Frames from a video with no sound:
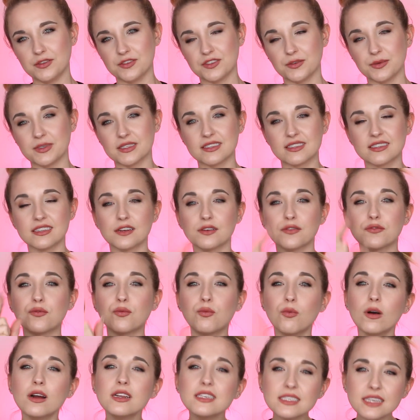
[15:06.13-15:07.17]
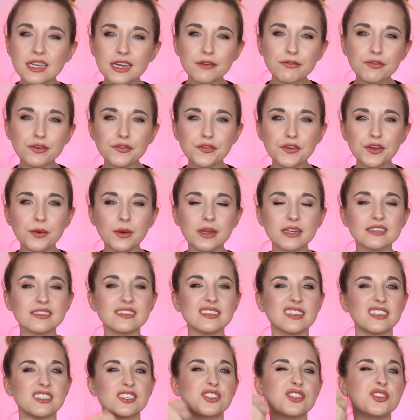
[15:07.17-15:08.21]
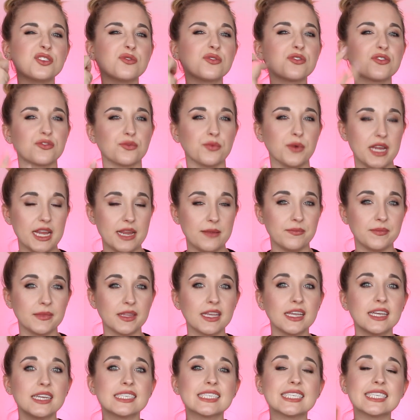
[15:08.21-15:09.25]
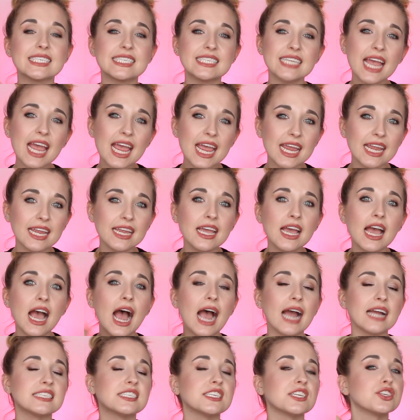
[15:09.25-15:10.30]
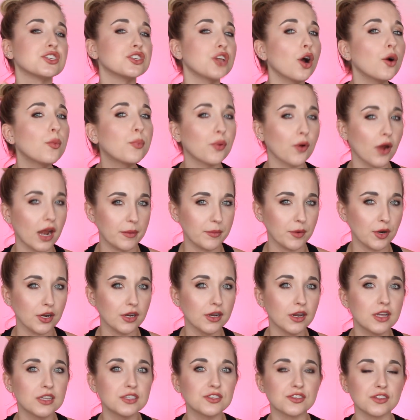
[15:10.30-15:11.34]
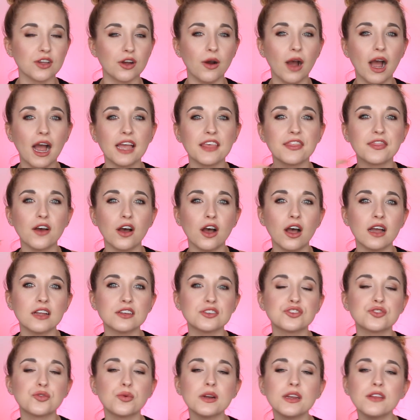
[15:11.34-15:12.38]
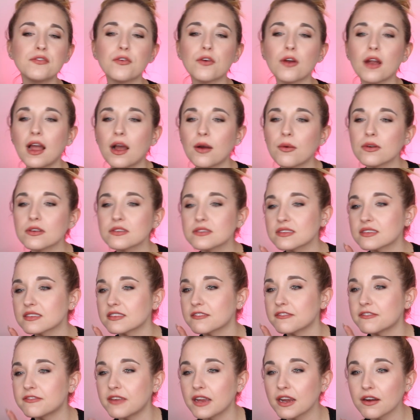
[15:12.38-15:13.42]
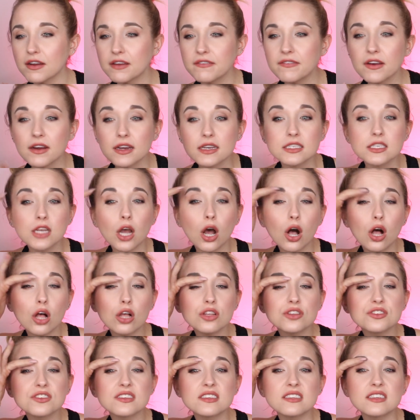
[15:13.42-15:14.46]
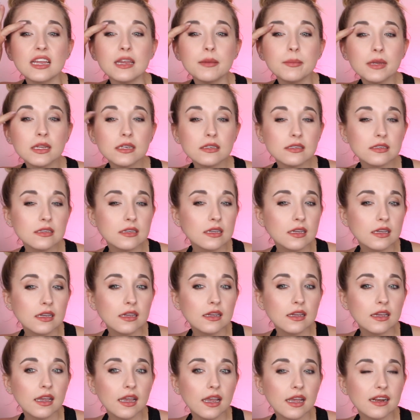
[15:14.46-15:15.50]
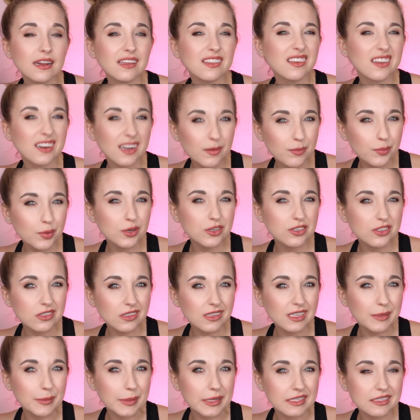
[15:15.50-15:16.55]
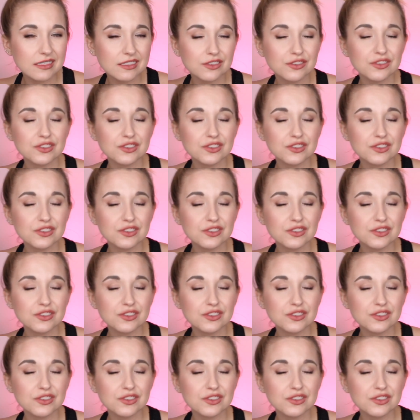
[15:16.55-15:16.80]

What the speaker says: So instead of 1 day of review, I decided to do 3. Today, I did no primer. So I thought 24 hours is a very, very tall statement, and I thought I'd push the limits.